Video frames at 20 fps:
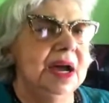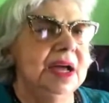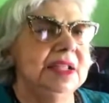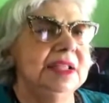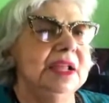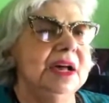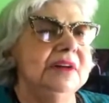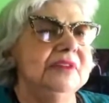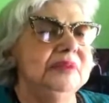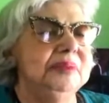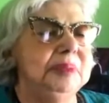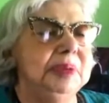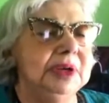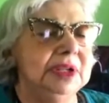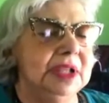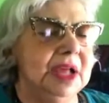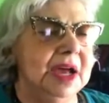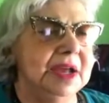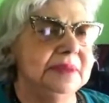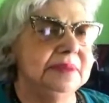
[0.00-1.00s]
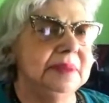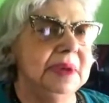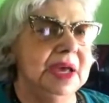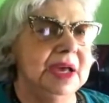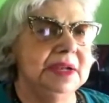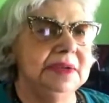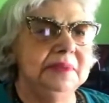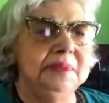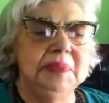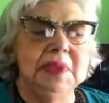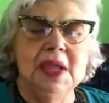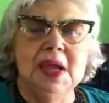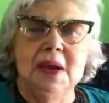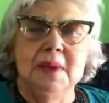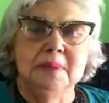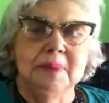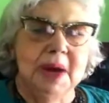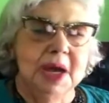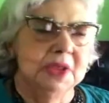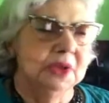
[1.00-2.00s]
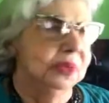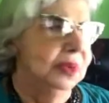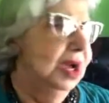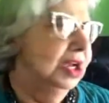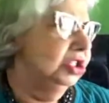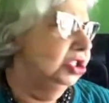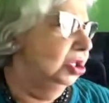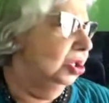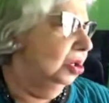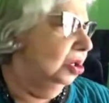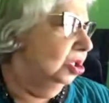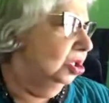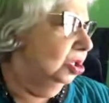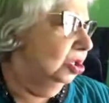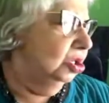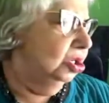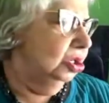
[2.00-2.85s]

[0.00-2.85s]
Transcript: I love polite men. By the way, that